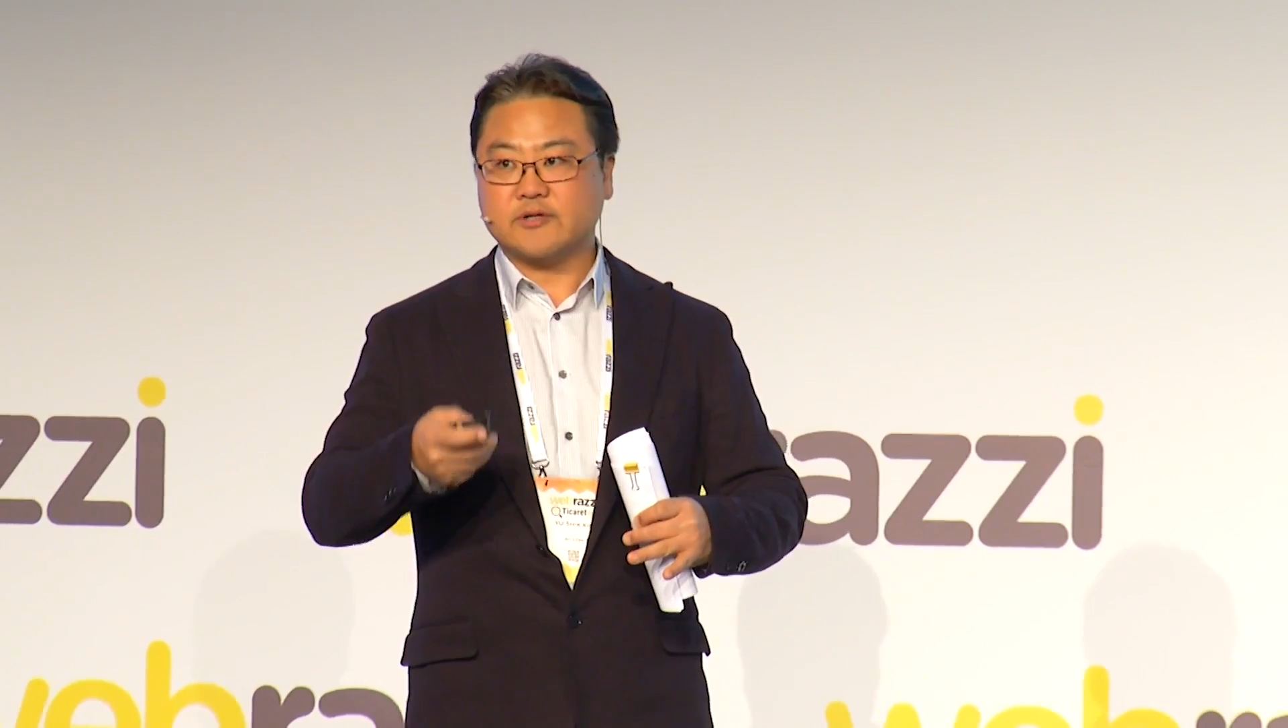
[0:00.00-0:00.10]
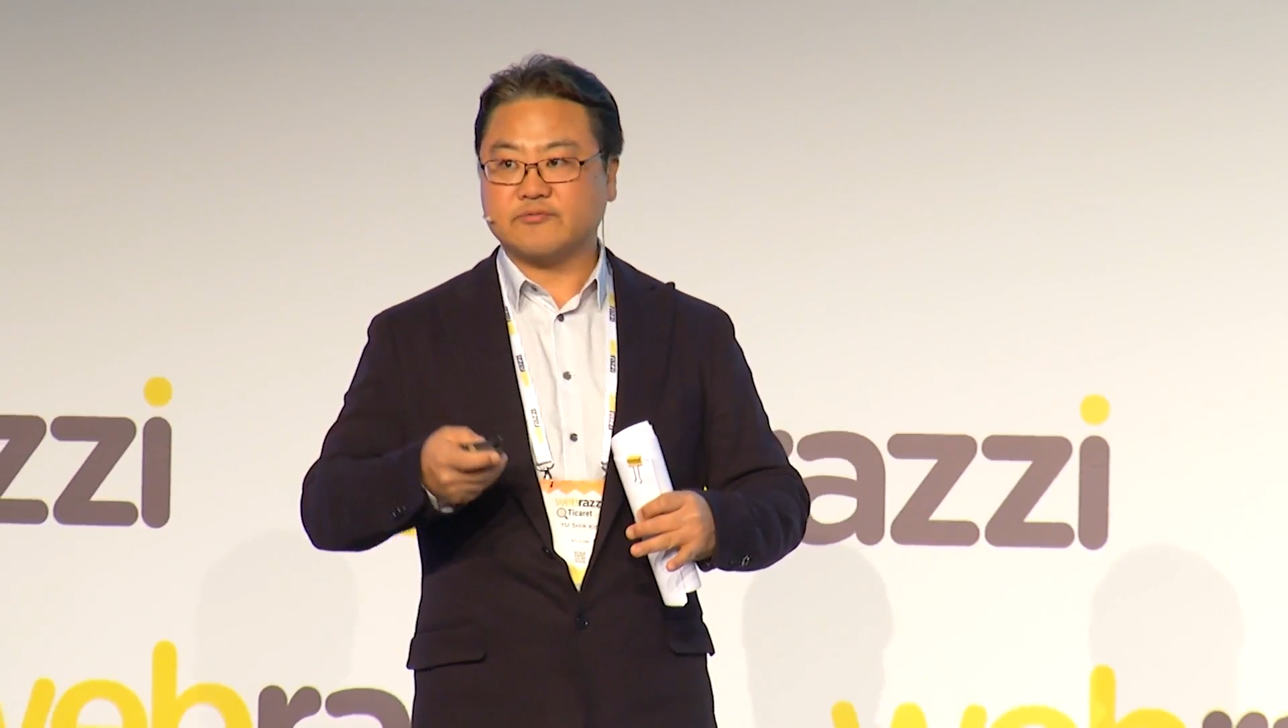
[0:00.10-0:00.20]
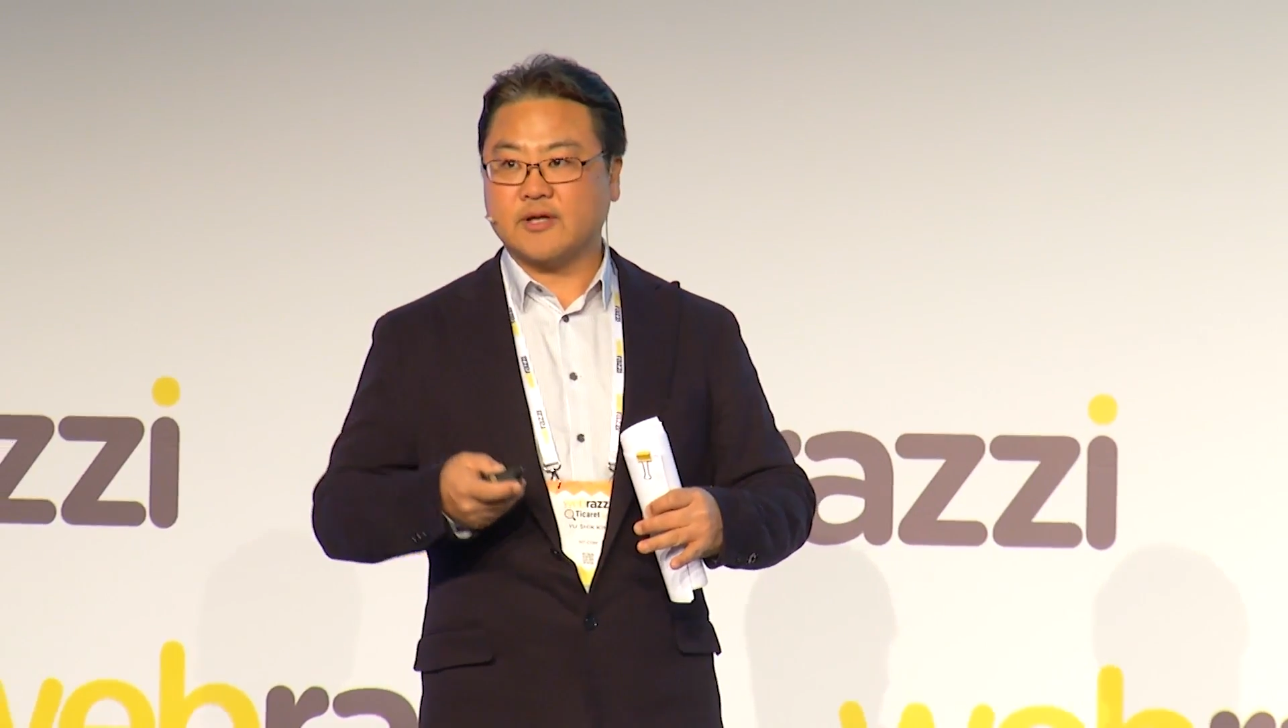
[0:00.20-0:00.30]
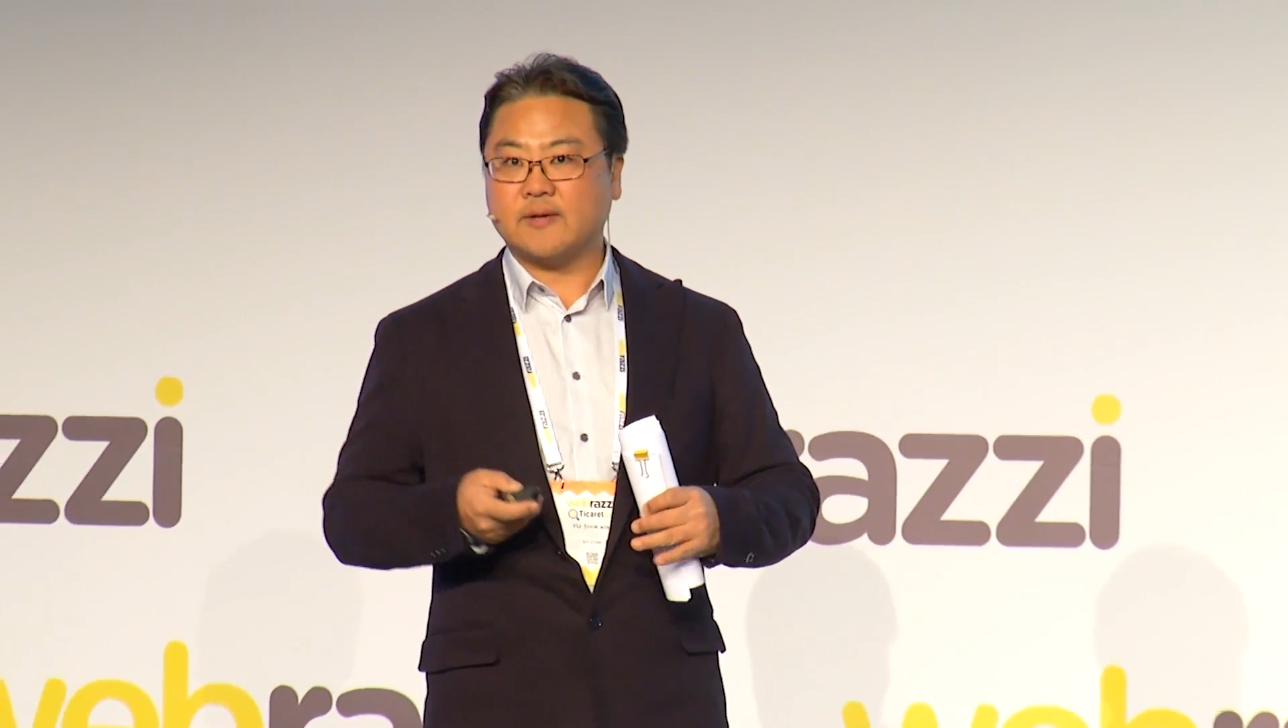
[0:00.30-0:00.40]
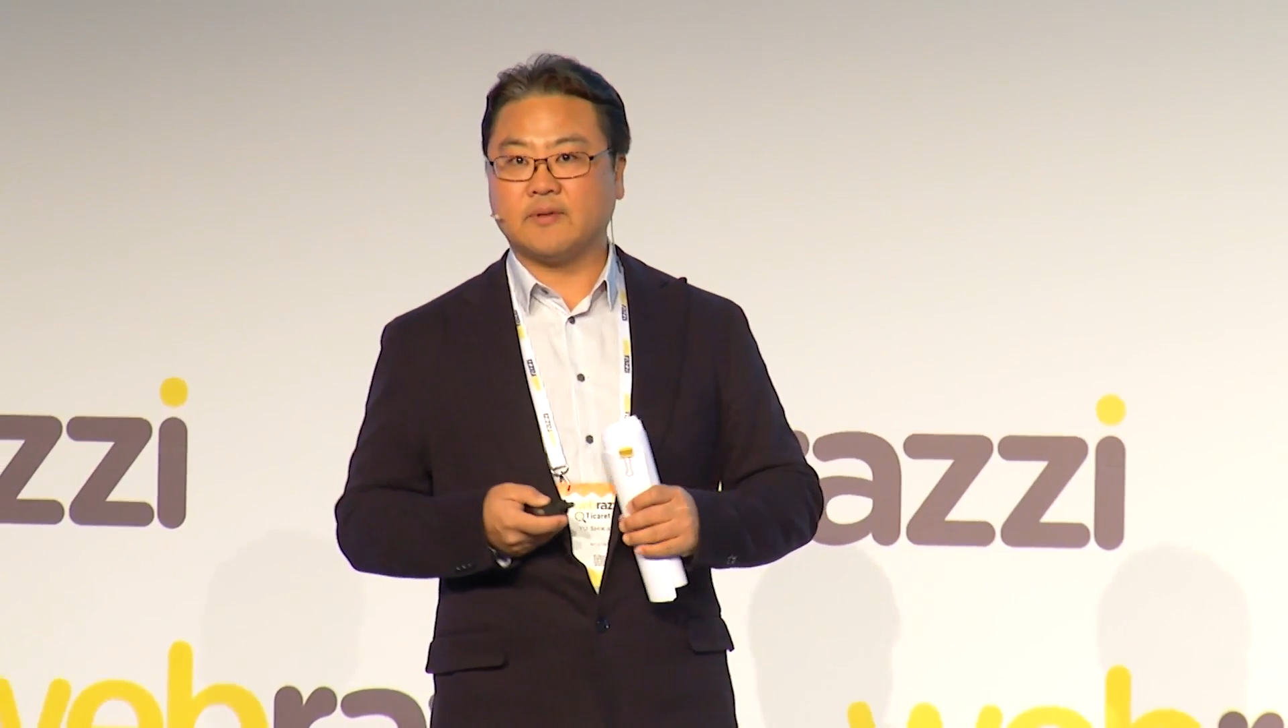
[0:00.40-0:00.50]

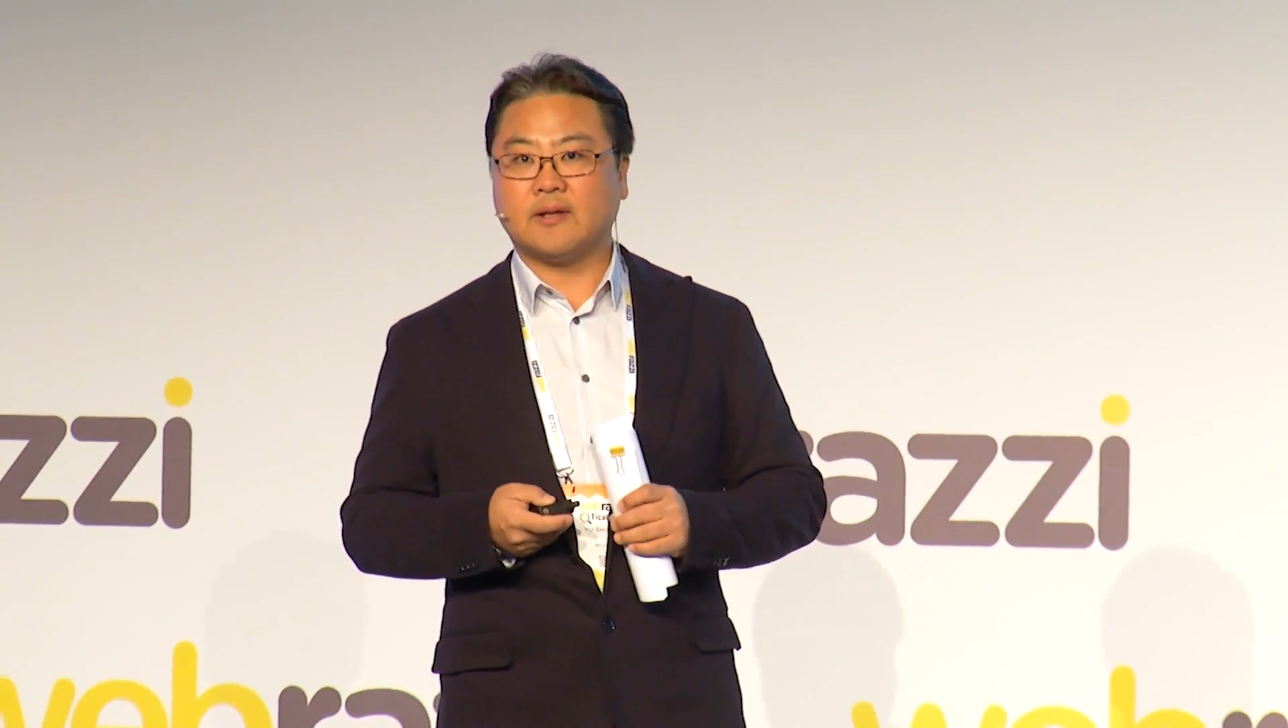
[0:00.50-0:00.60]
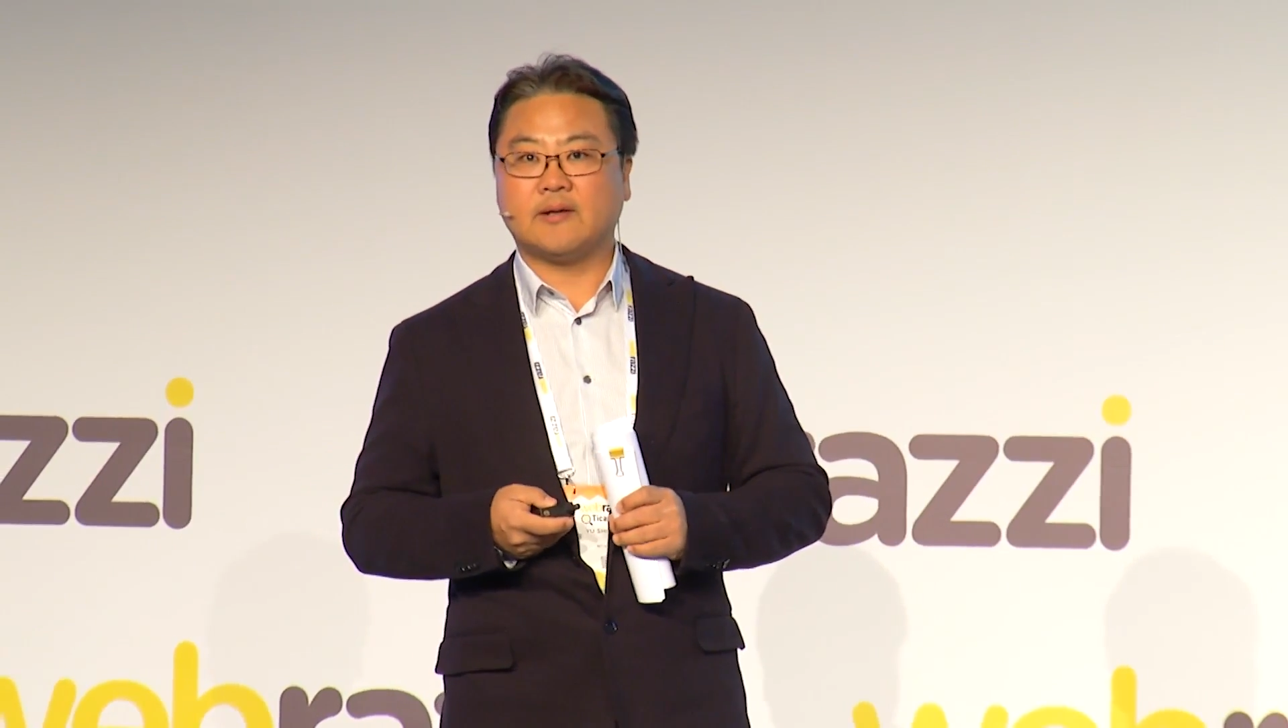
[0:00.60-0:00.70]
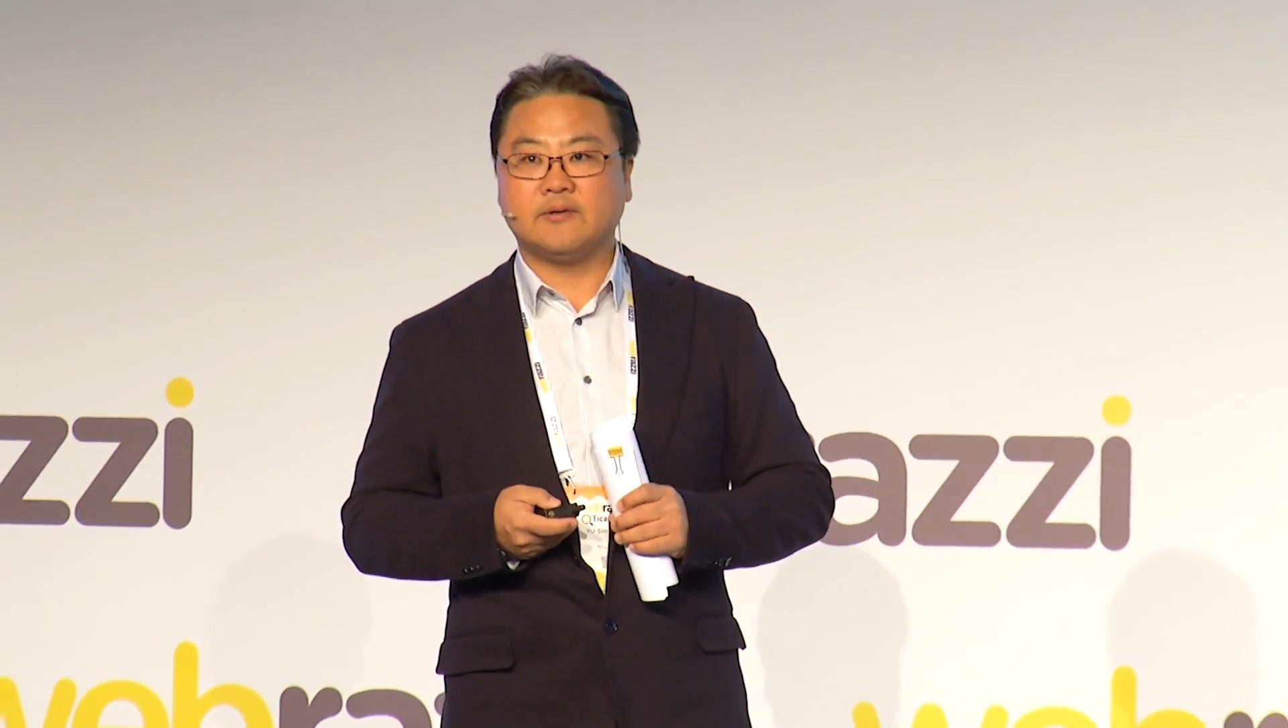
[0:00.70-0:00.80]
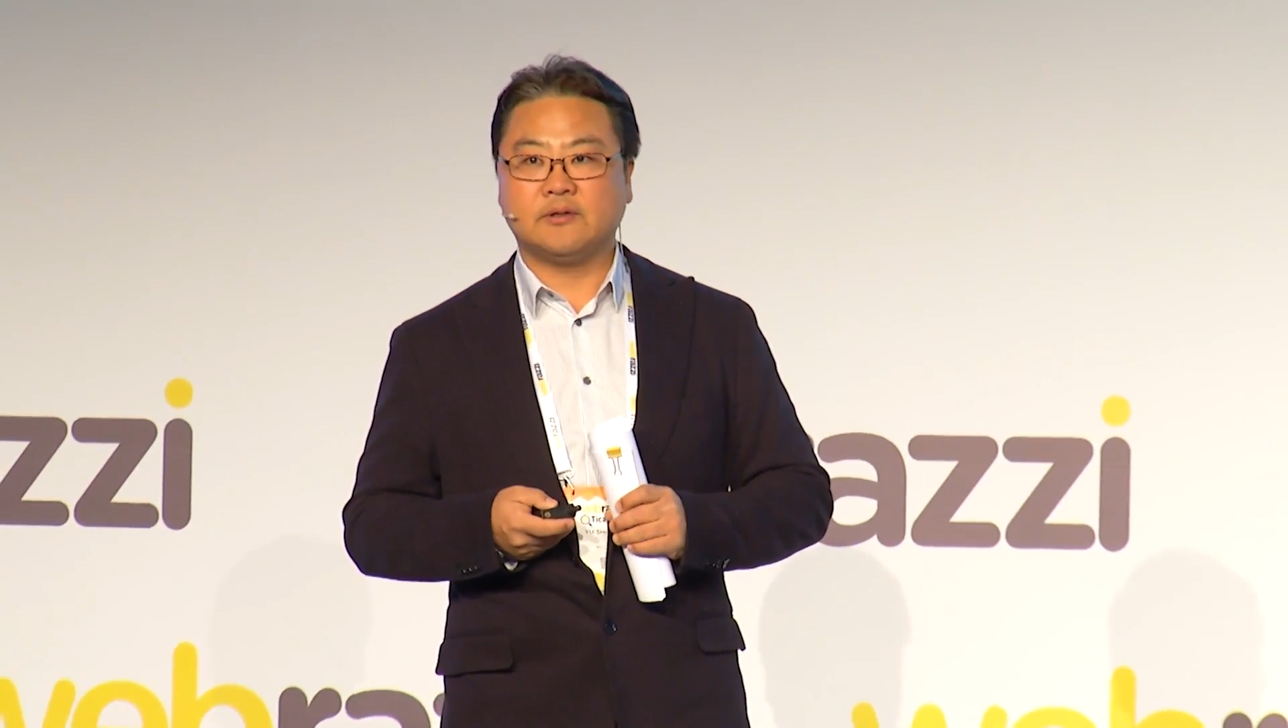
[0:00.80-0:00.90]
of them that I